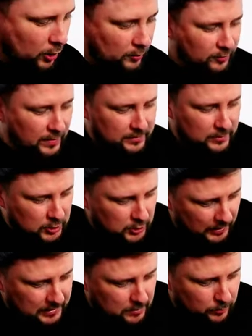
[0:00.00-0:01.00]
not affect the
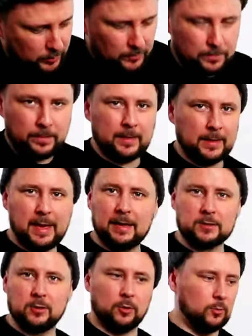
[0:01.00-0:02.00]
shape
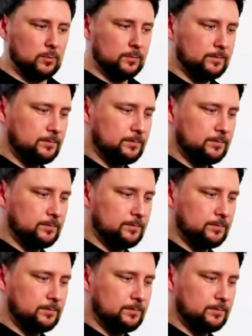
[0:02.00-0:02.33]
at all.